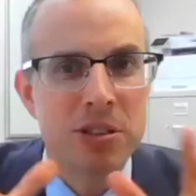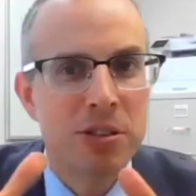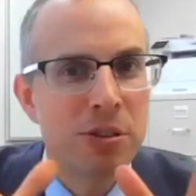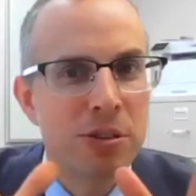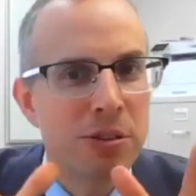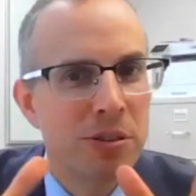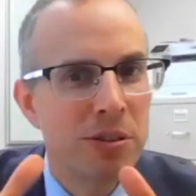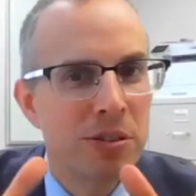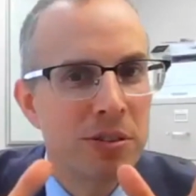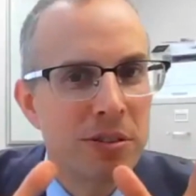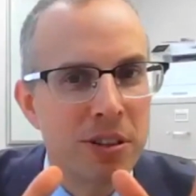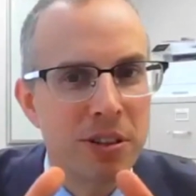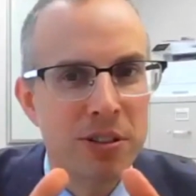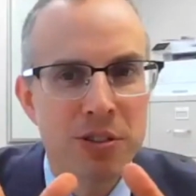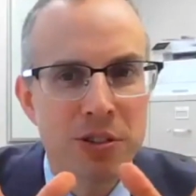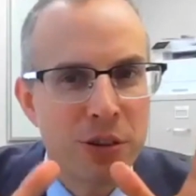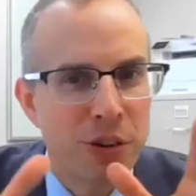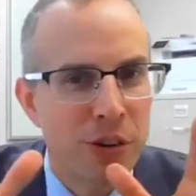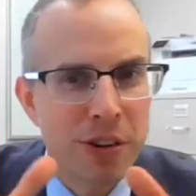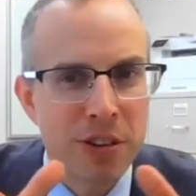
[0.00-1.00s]

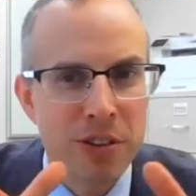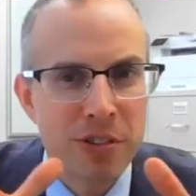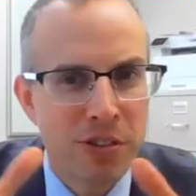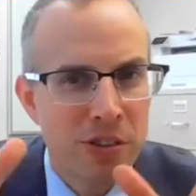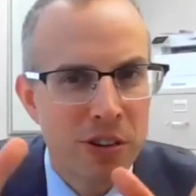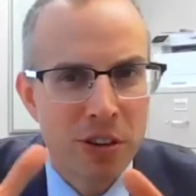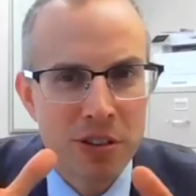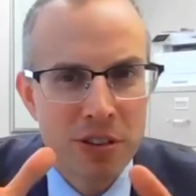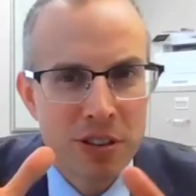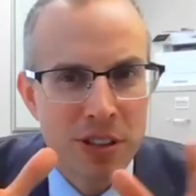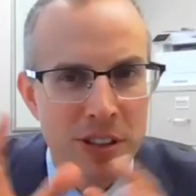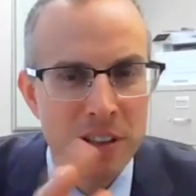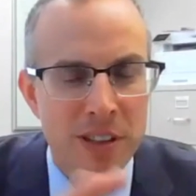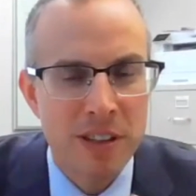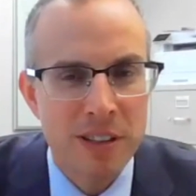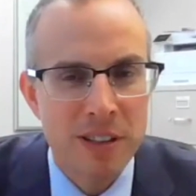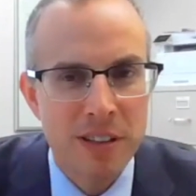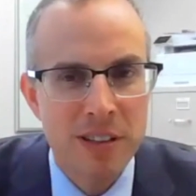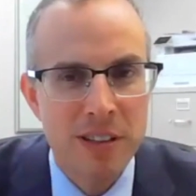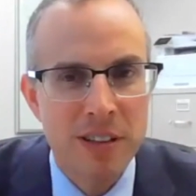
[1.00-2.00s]
does your
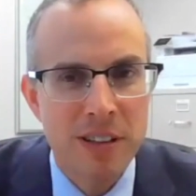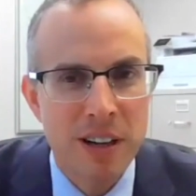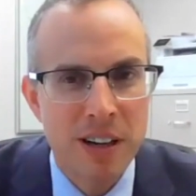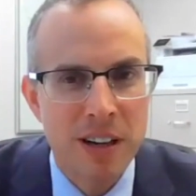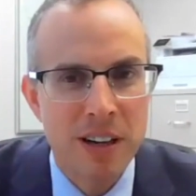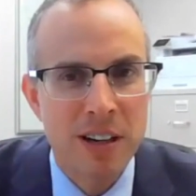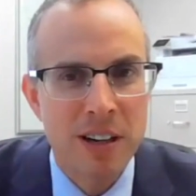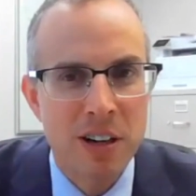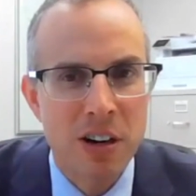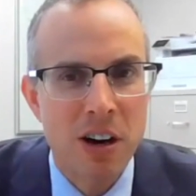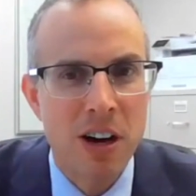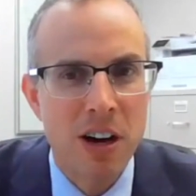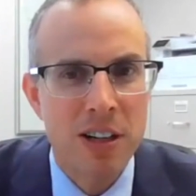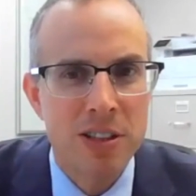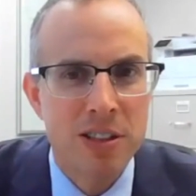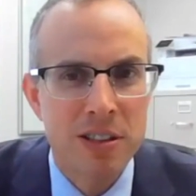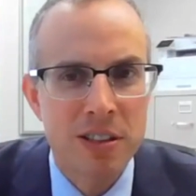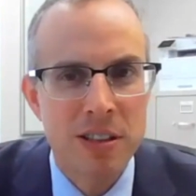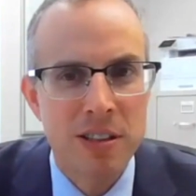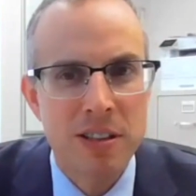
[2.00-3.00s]
consulting
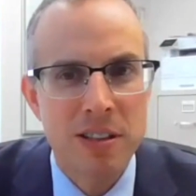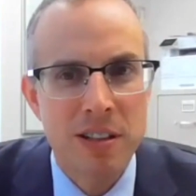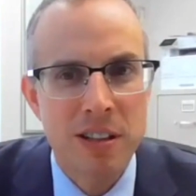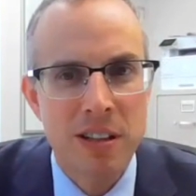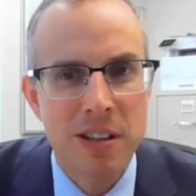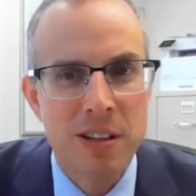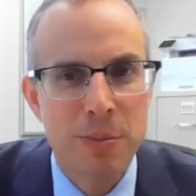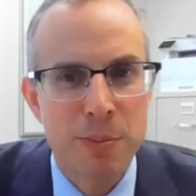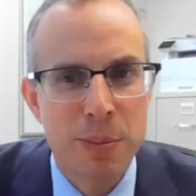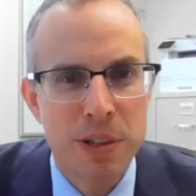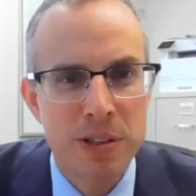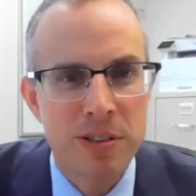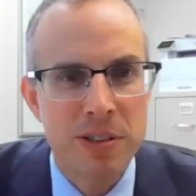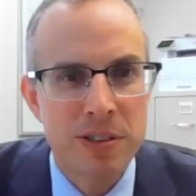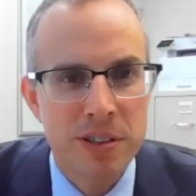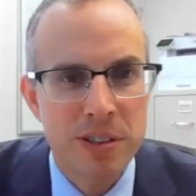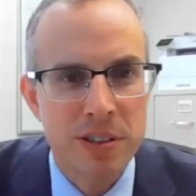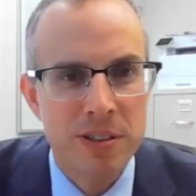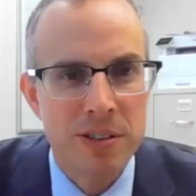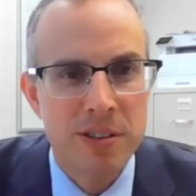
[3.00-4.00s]
cost the
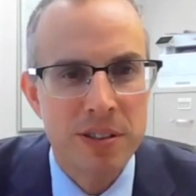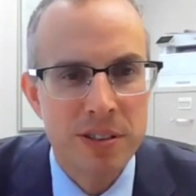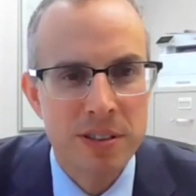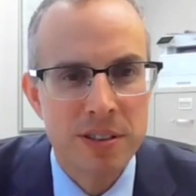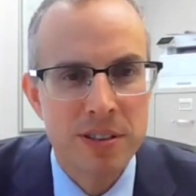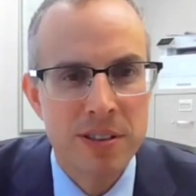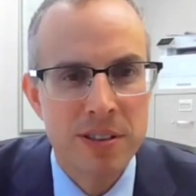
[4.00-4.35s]
businesses?